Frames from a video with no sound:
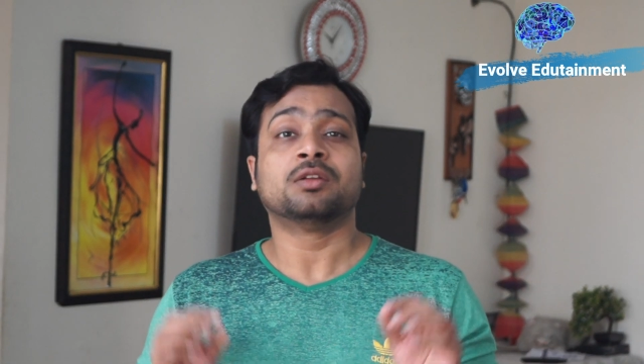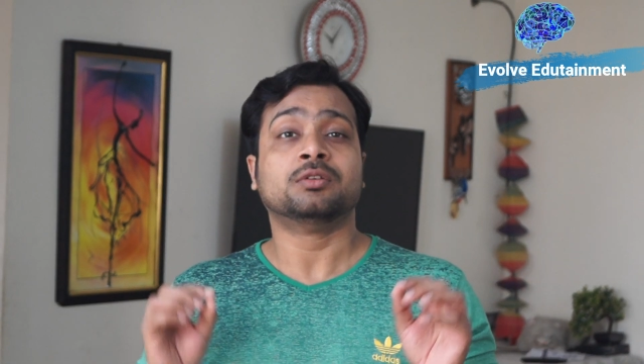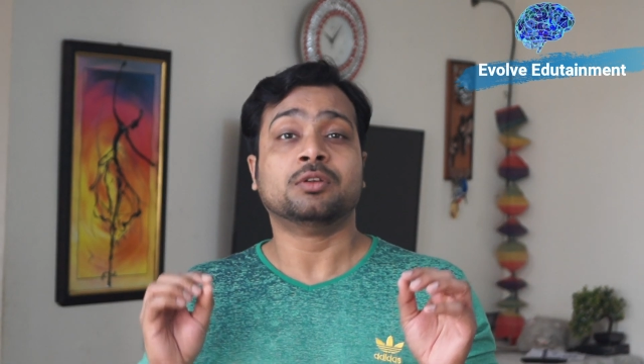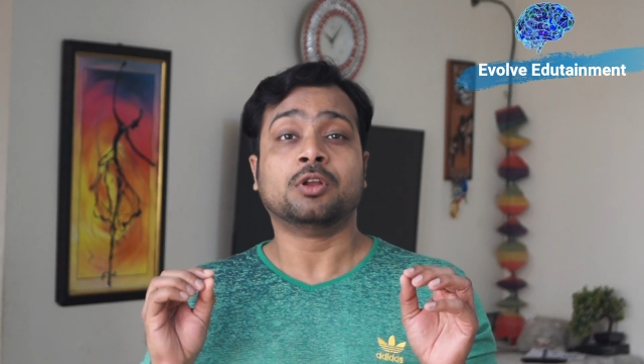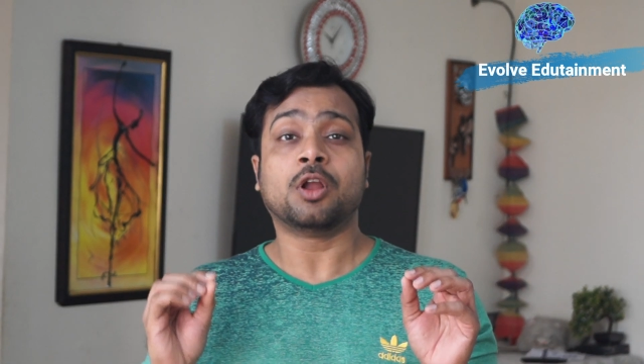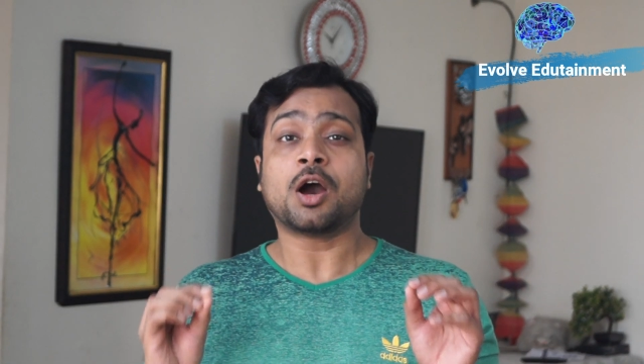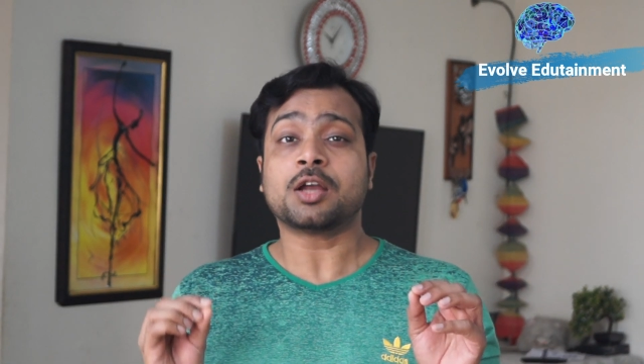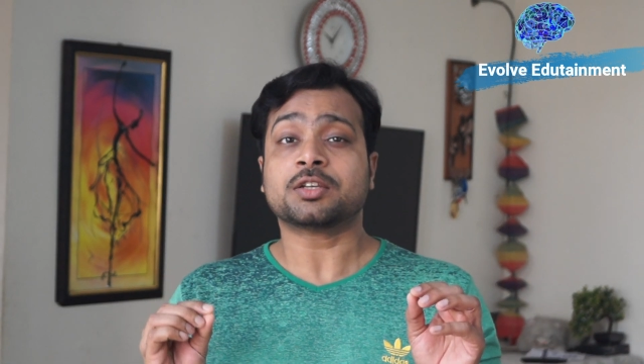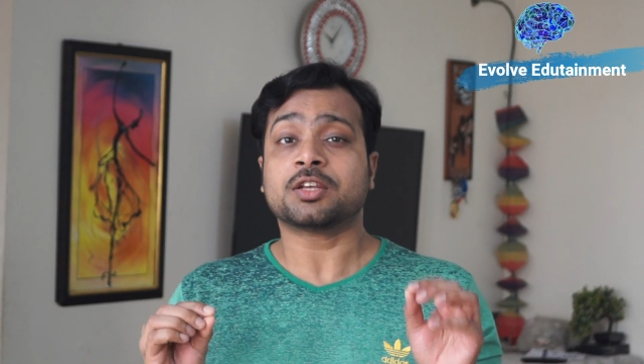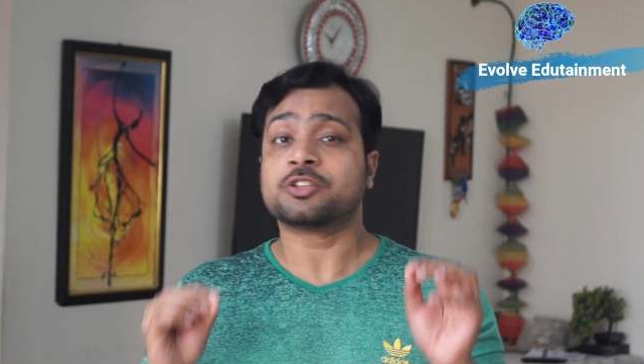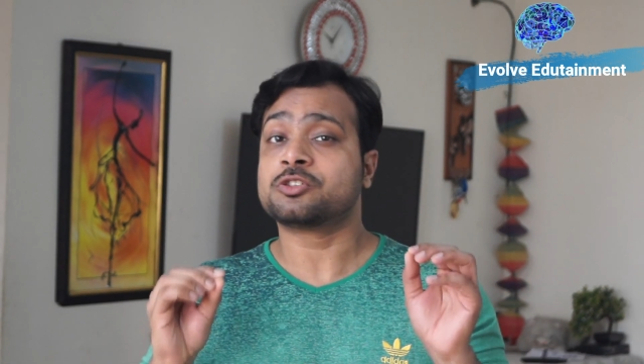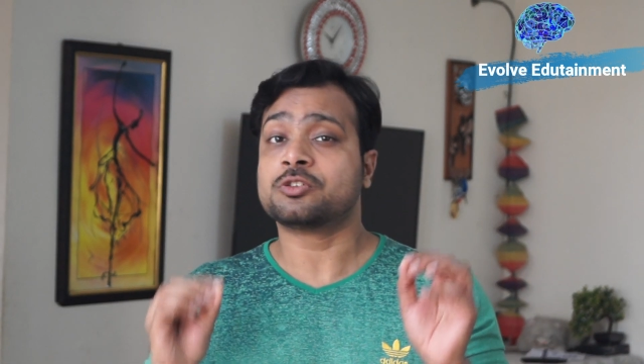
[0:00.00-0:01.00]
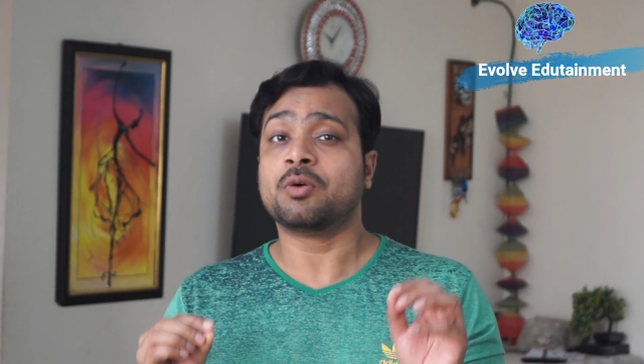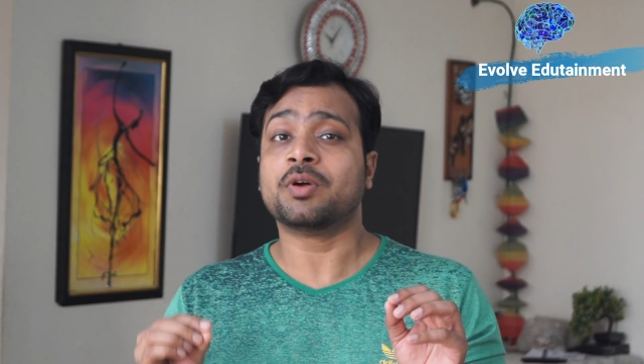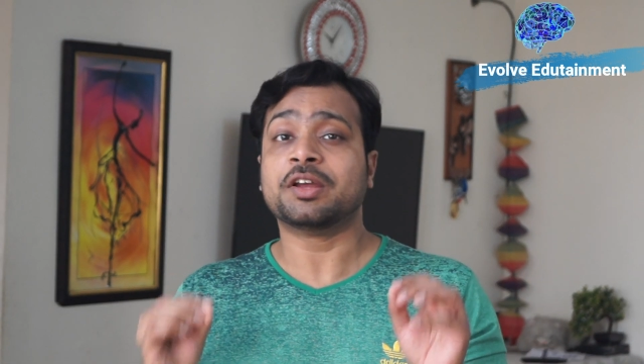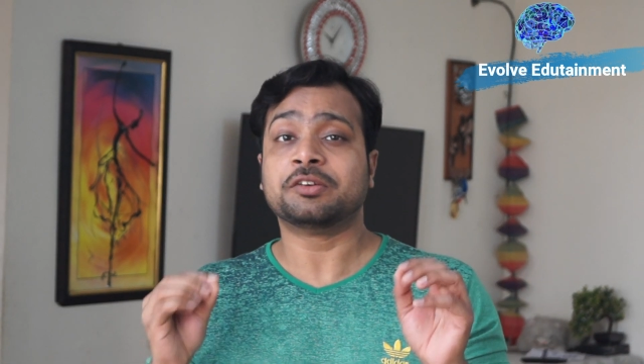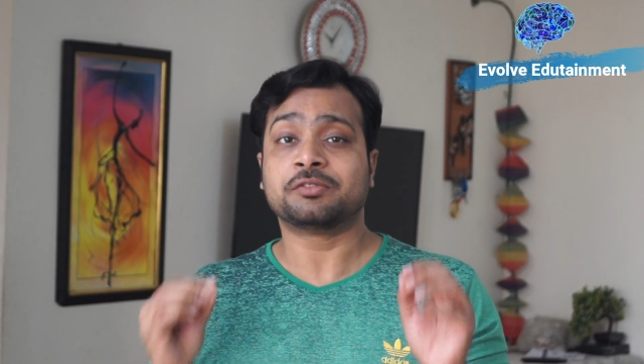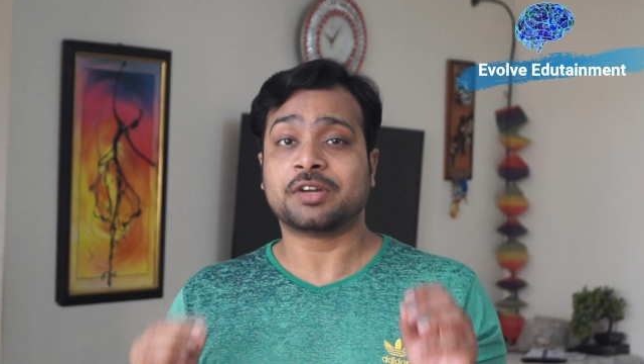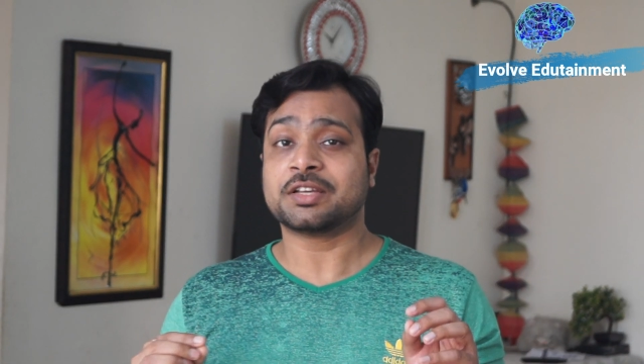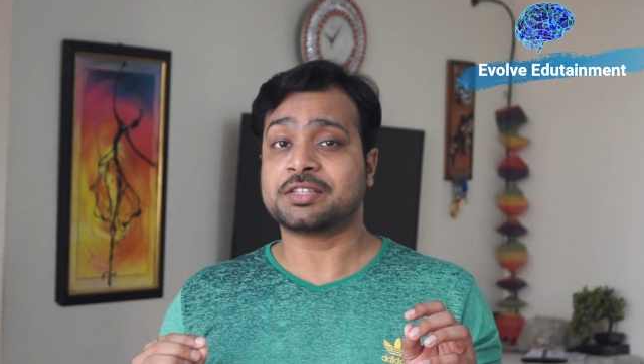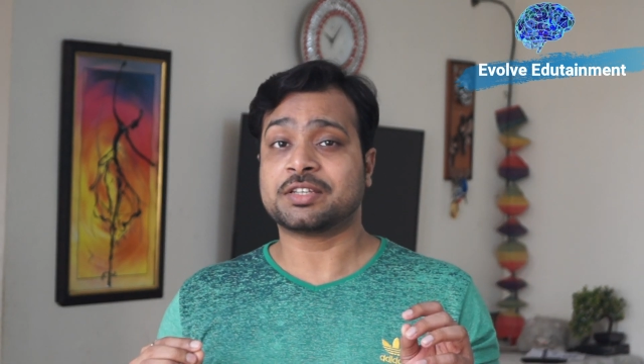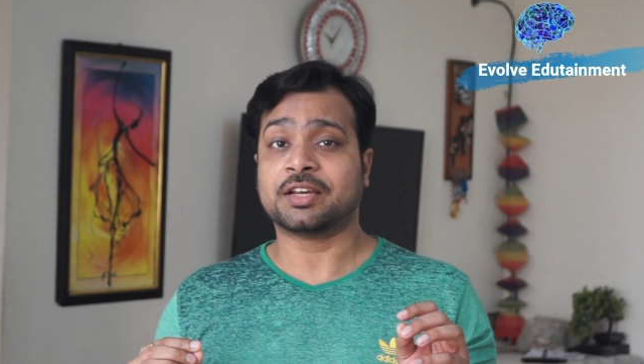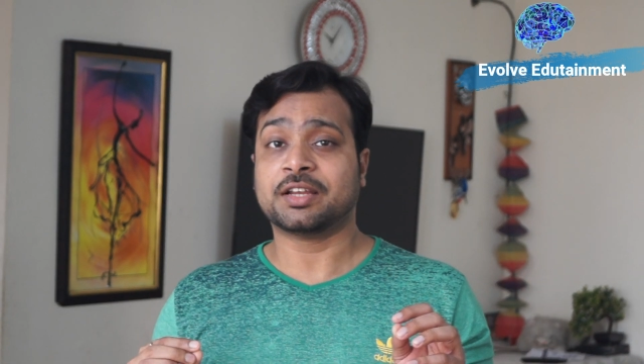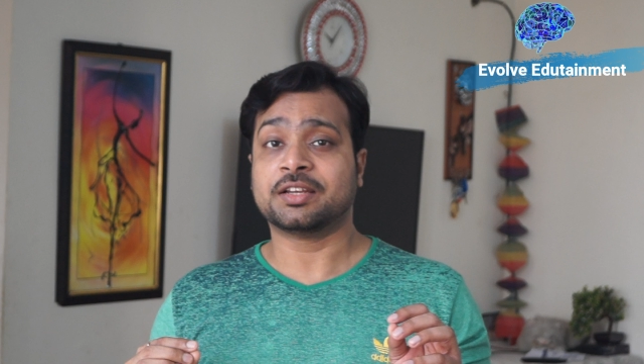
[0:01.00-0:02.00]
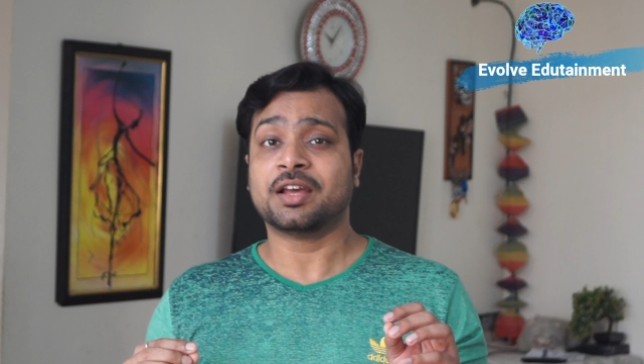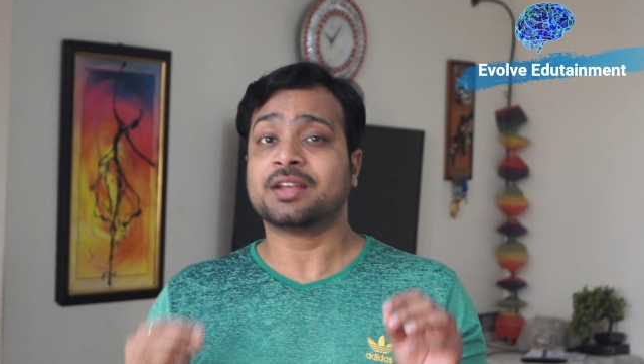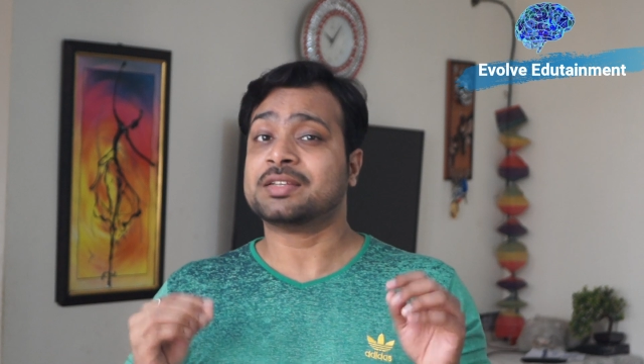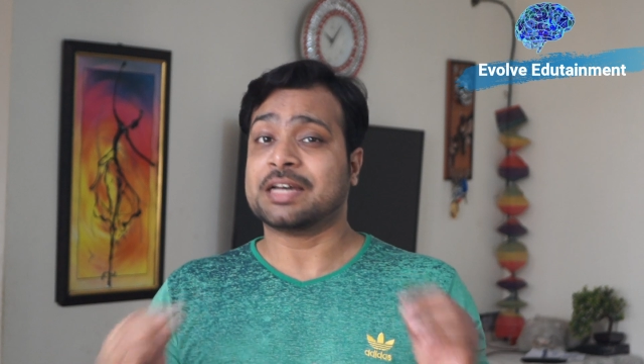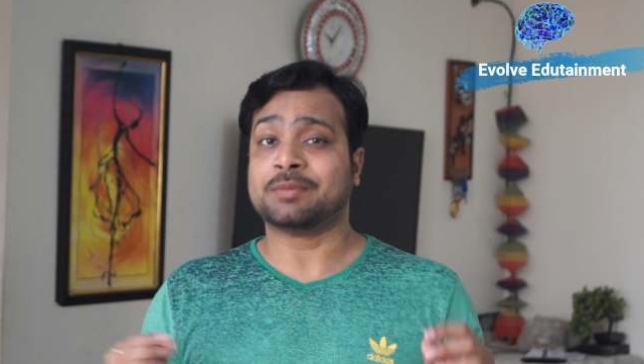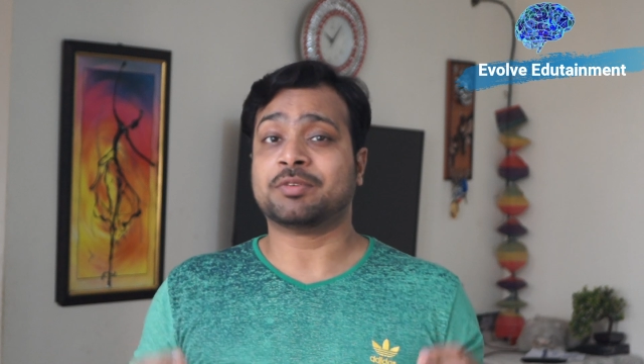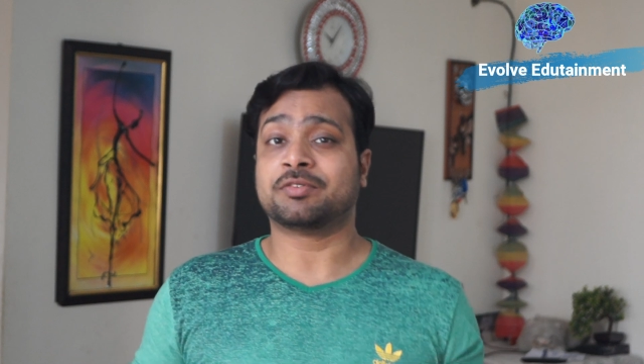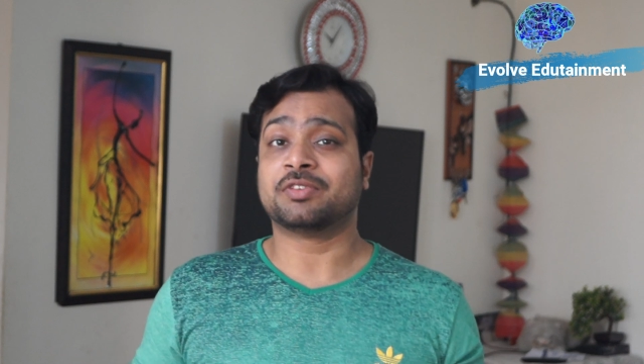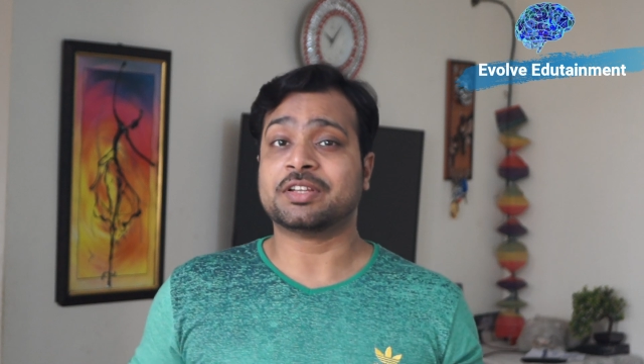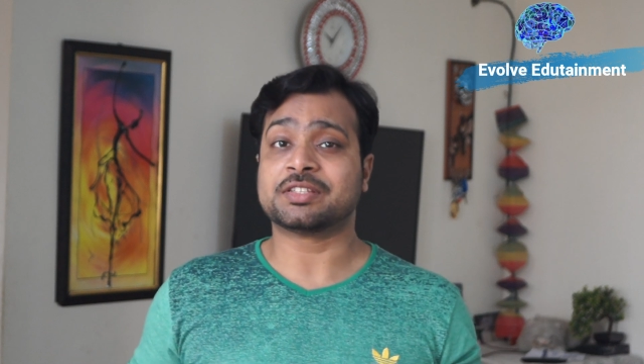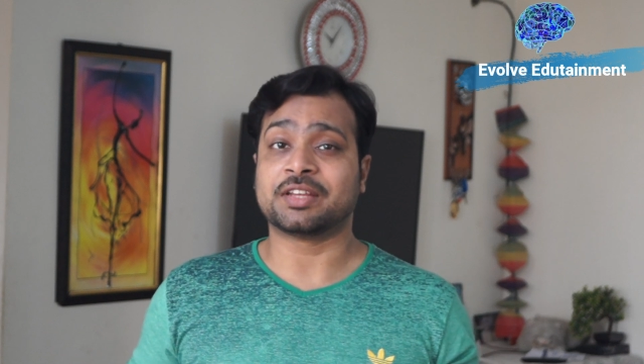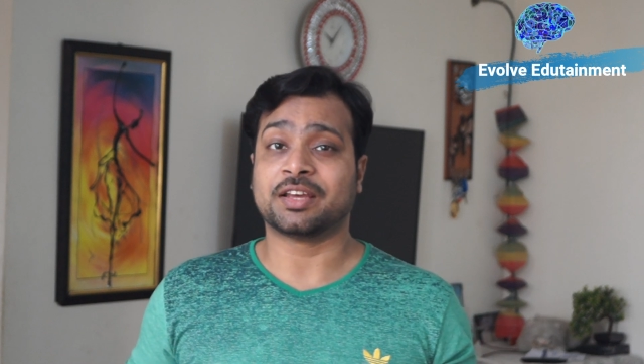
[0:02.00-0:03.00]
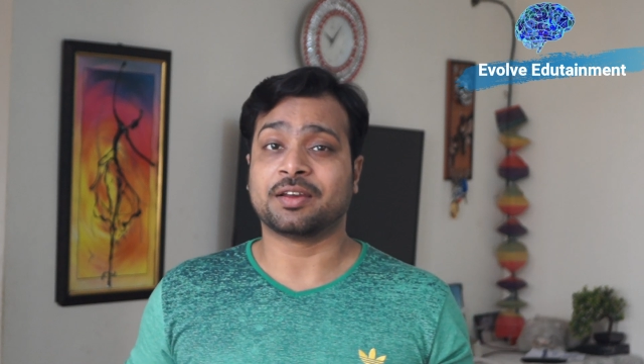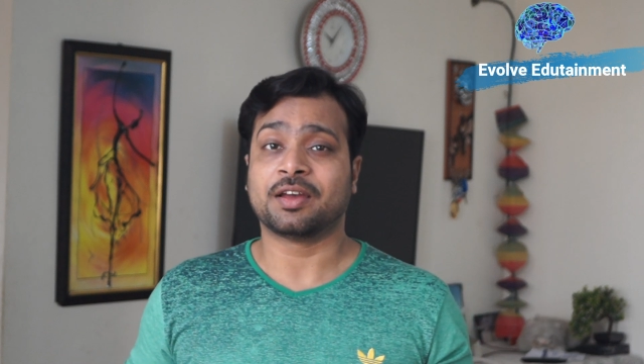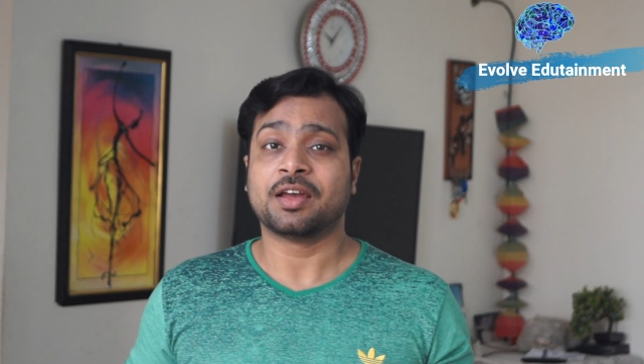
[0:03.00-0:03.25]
not so interested type of listening.